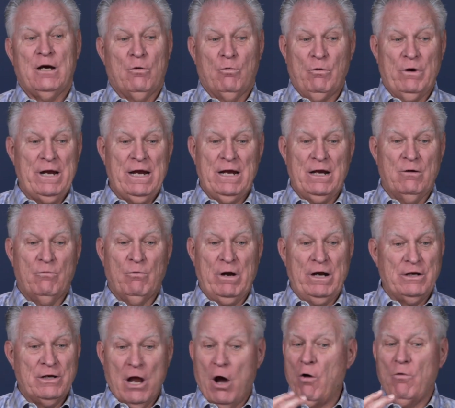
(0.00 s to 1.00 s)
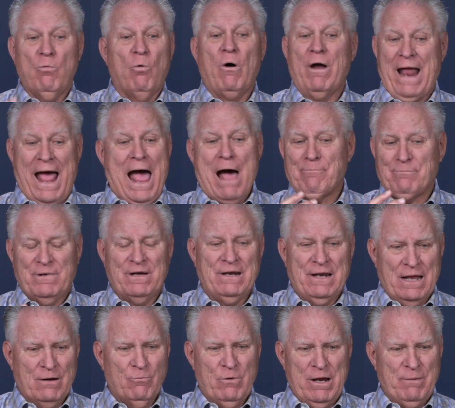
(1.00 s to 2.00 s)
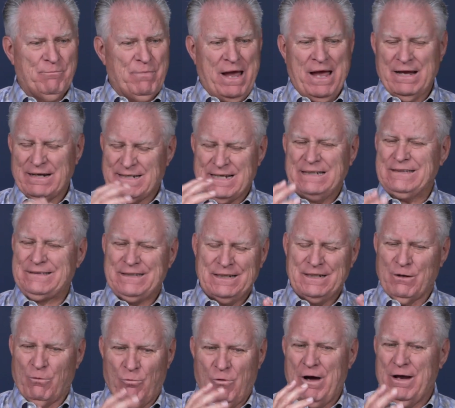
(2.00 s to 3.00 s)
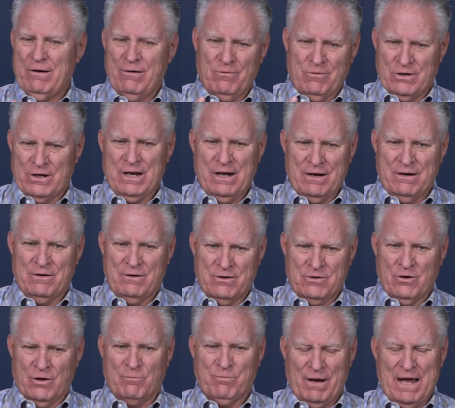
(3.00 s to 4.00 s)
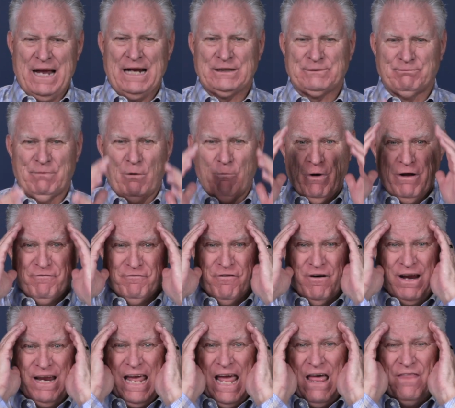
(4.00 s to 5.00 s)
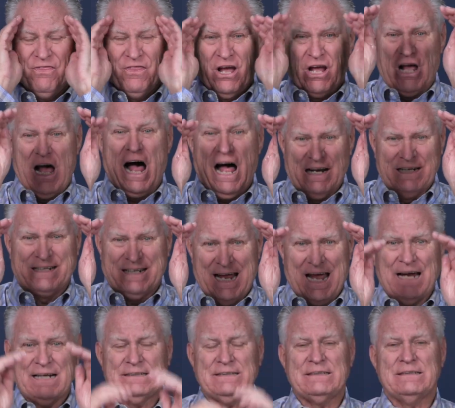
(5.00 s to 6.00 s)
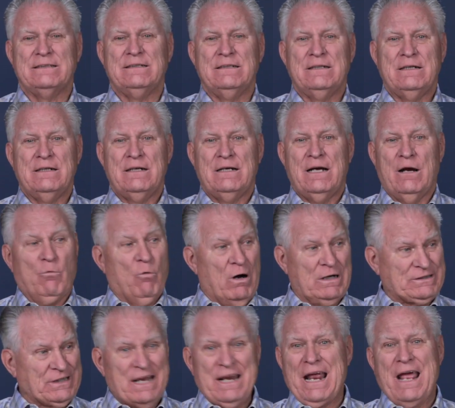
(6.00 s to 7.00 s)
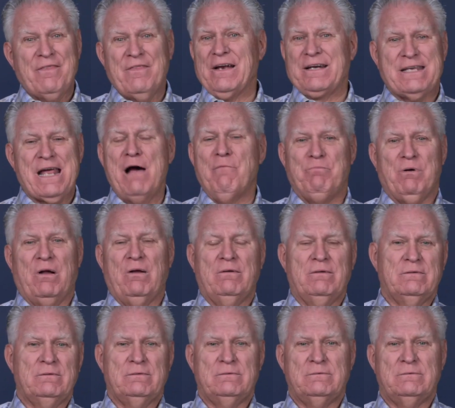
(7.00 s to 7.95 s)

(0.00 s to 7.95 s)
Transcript: We note what happened and we pay attention to what took place, but we forget the context. Wasn't in the temple.